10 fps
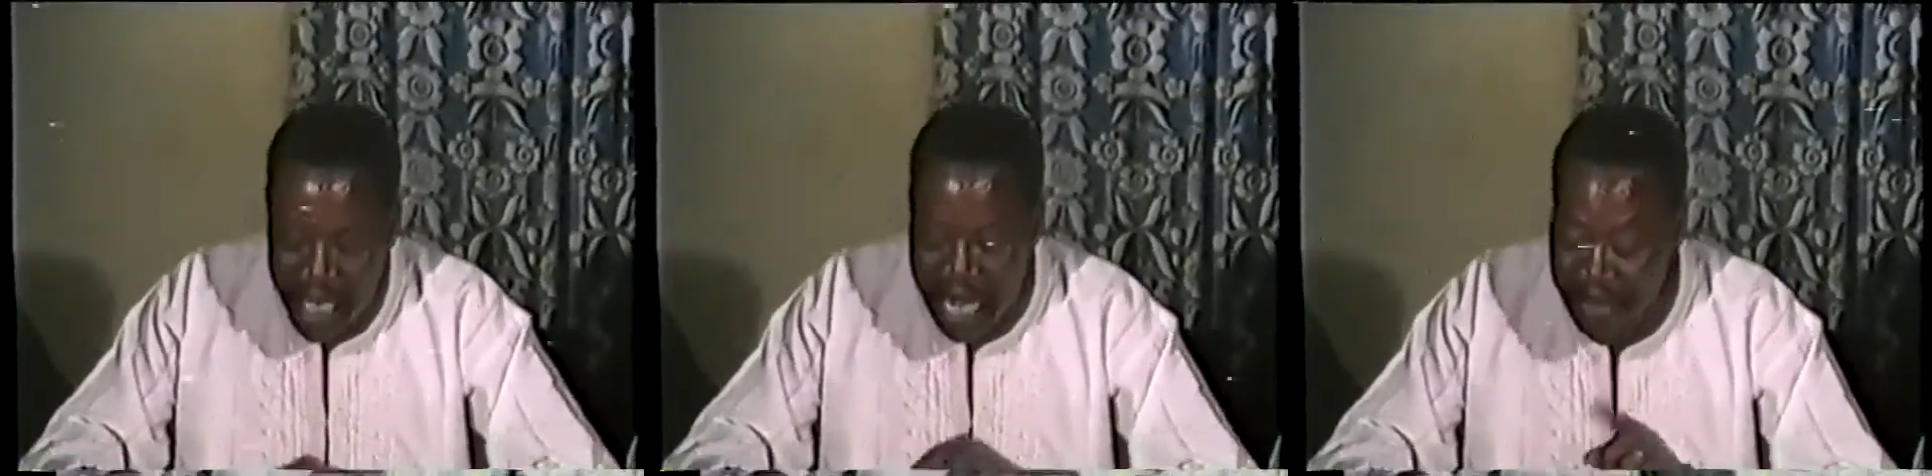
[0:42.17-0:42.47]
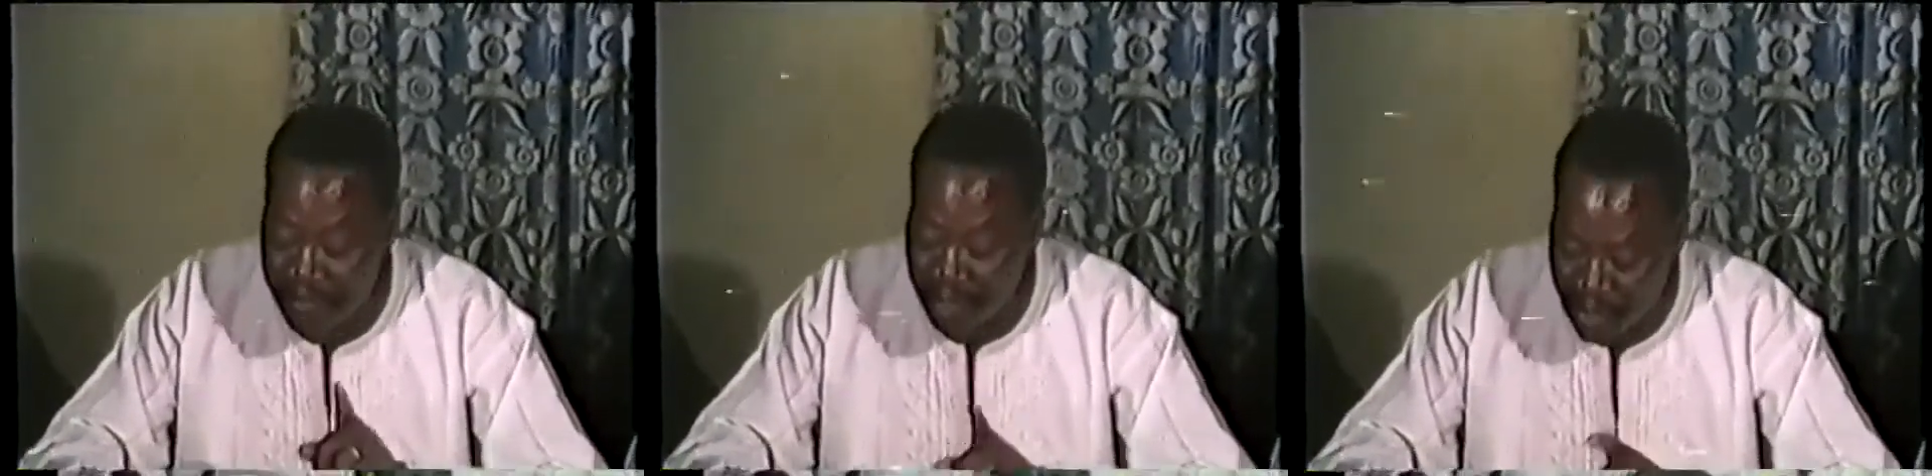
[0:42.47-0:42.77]

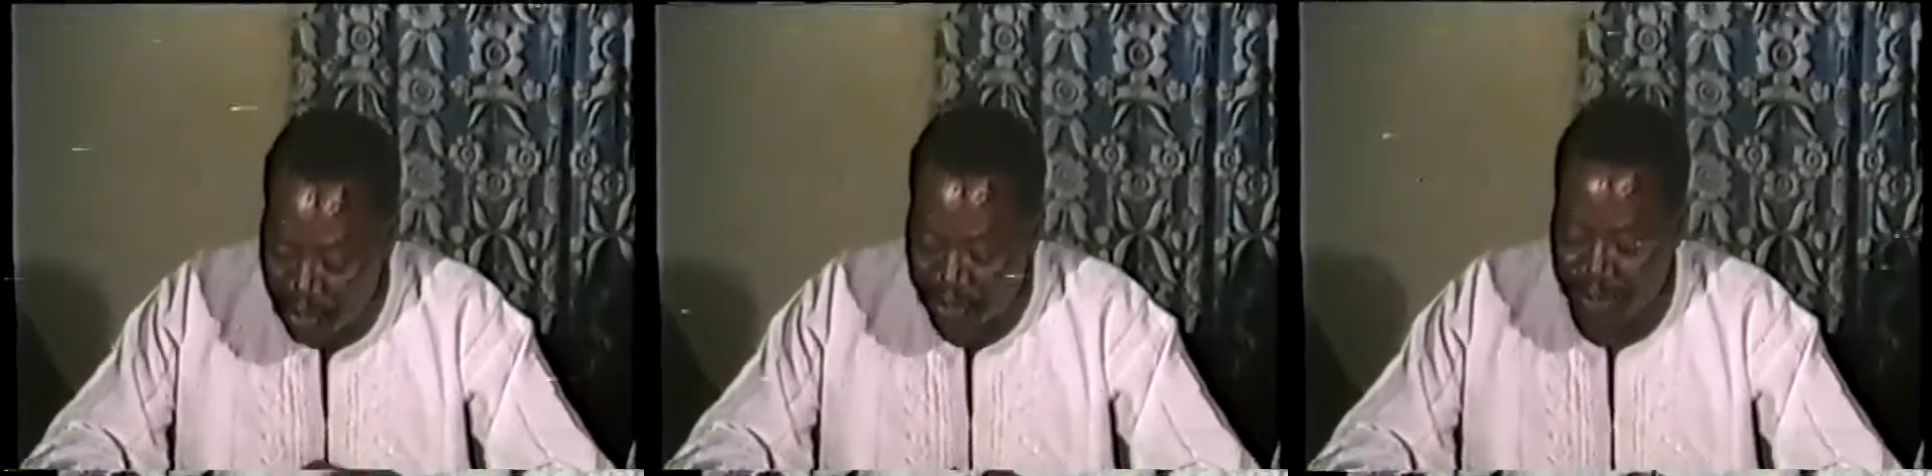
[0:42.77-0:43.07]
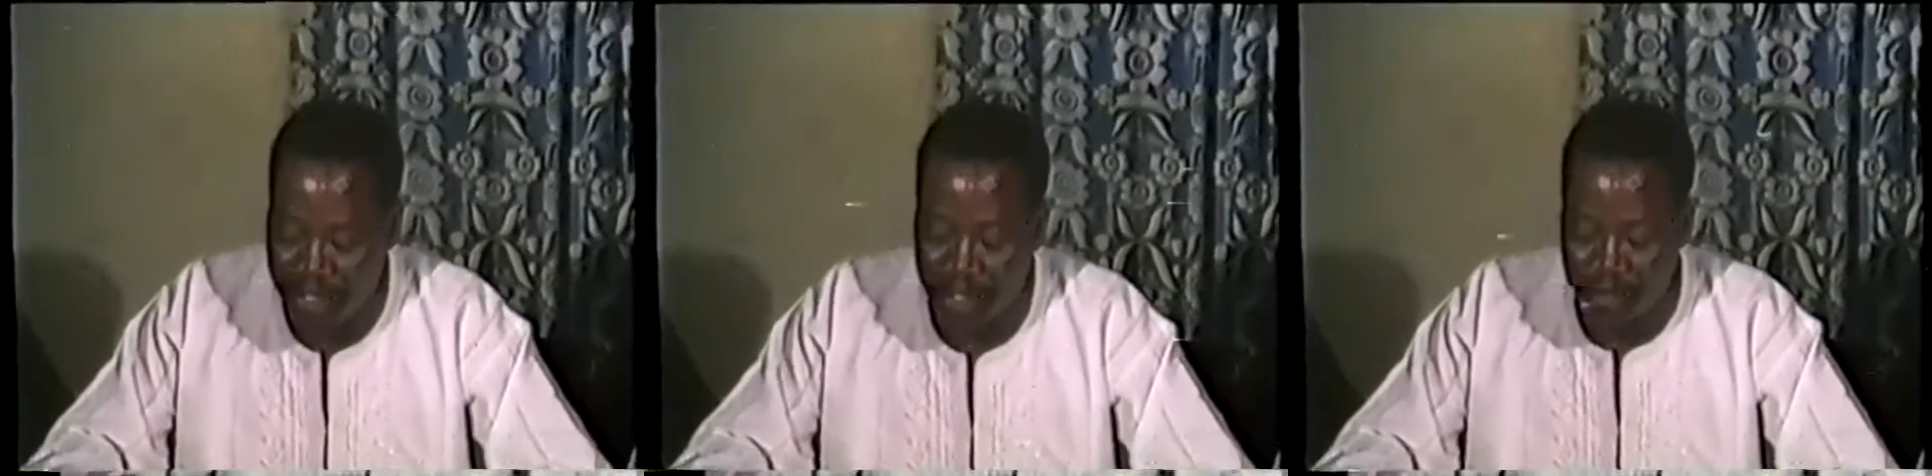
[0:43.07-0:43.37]
Ivory
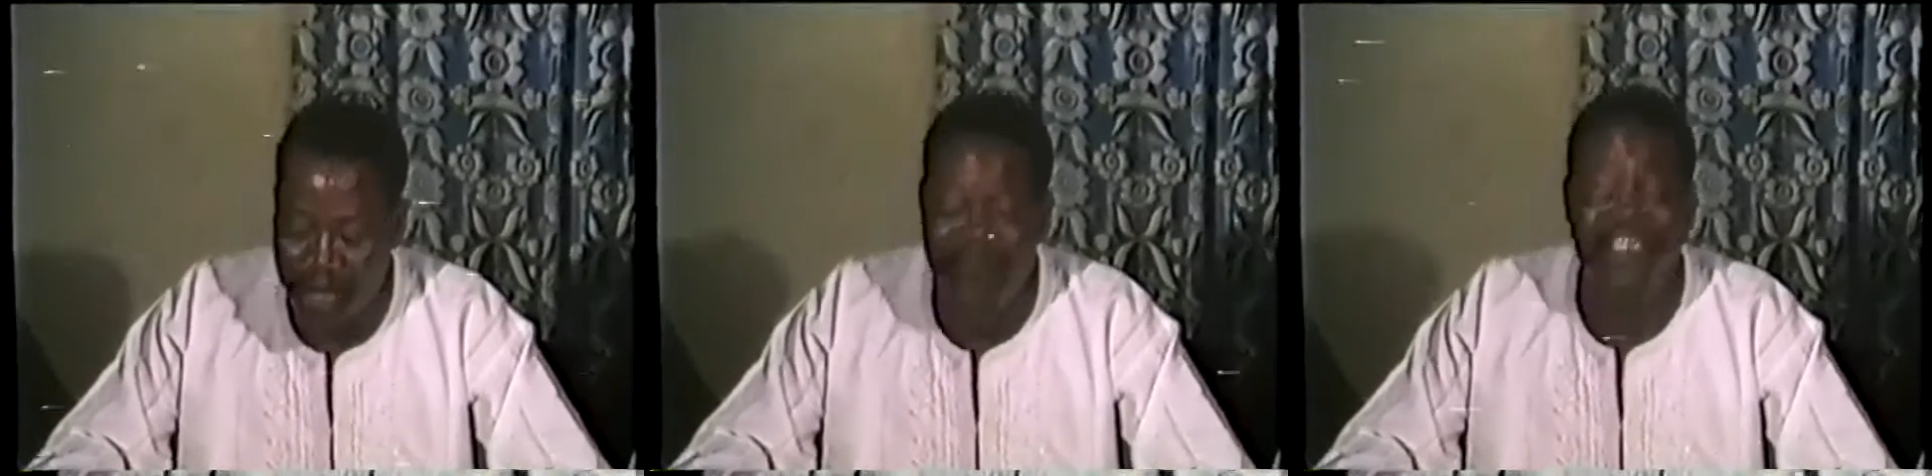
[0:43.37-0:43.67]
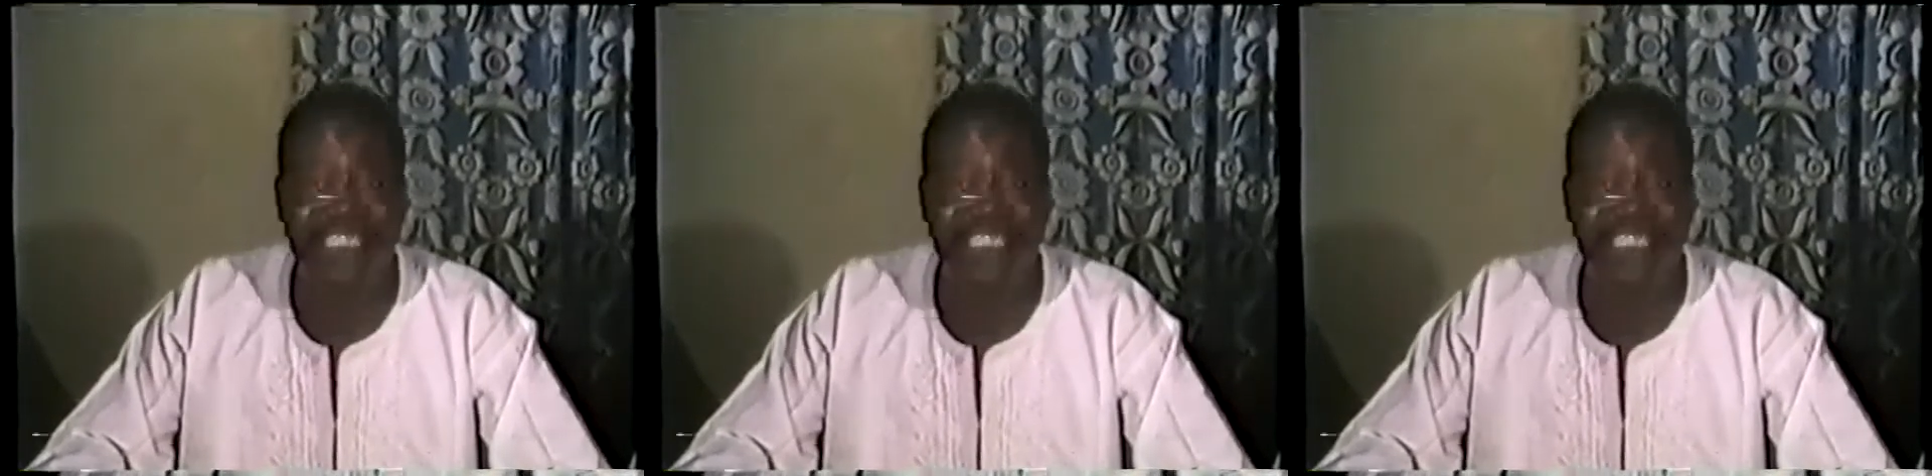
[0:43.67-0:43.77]
Coast, to have a